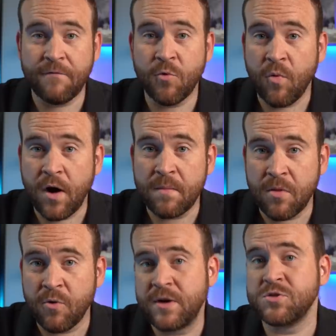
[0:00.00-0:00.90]
and for what
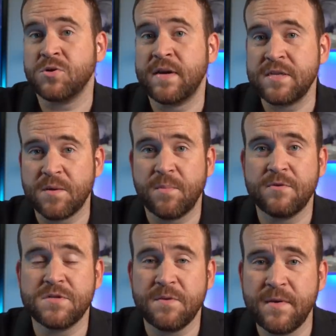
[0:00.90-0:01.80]
Blu Restaurant is
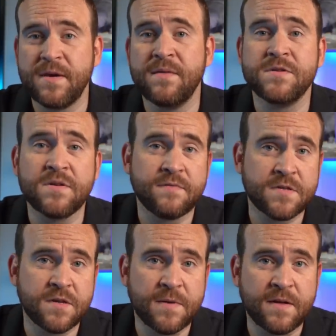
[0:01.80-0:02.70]
supposed to be, the
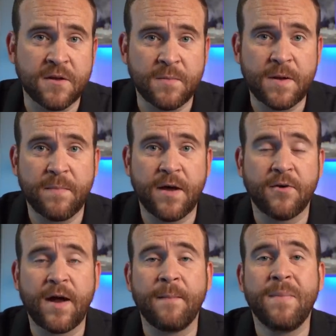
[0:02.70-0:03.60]
service could be a little bit
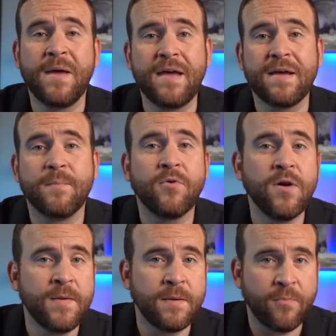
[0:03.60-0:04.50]
better. I'm paying a
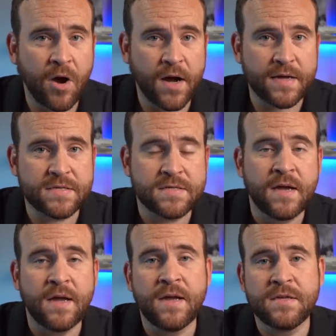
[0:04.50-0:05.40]
premium price
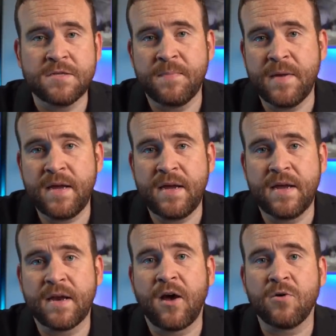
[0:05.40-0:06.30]
to be
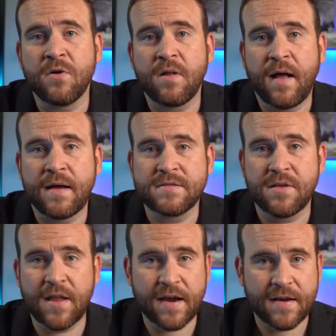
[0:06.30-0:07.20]
an Aqua Class so
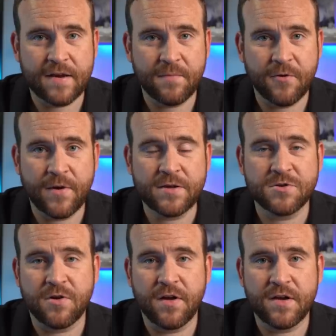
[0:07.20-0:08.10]
that I can eat at Blu
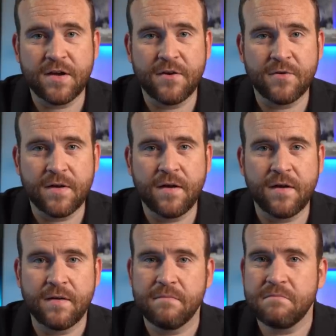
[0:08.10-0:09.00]
Restaurant, you know,
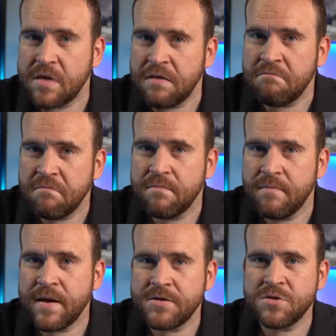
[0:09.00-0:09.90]
uh, give,
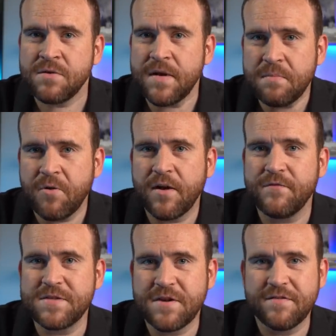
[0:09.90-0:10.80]
make sure that
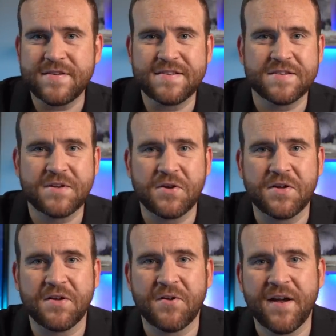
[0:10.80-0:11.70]
breakfast service is
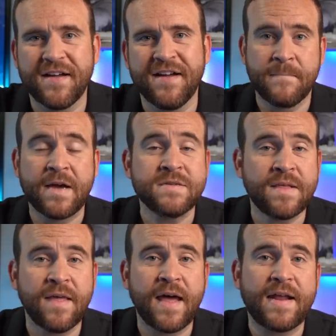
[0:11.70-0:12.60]
good, okay? Because
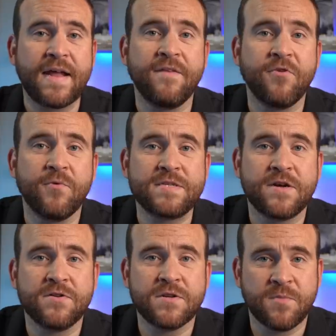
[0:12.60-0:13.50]
of that, I never
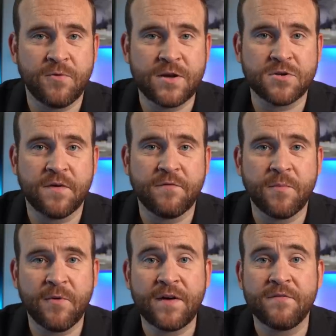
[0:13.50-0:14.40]
returned to Blu Restaurant for
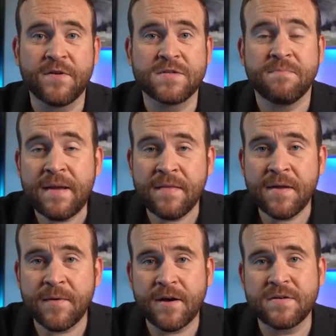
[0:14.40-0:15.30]
breakfast,
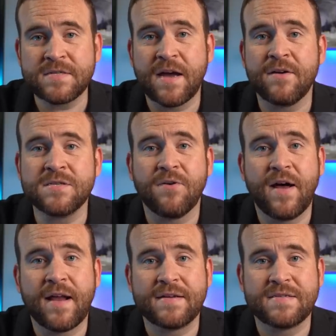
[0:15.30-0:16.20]
mainly because I also
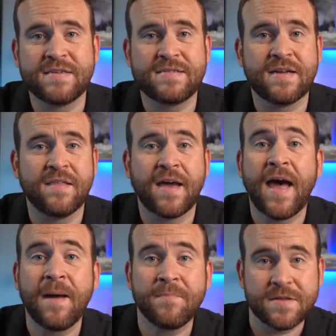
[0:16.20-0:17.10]
had access to the
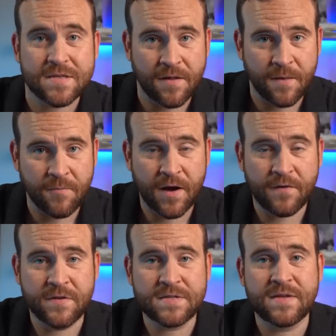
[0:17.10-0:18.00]
Captain's Club
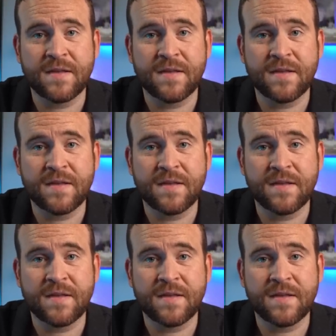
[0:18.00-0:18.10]
breakfast,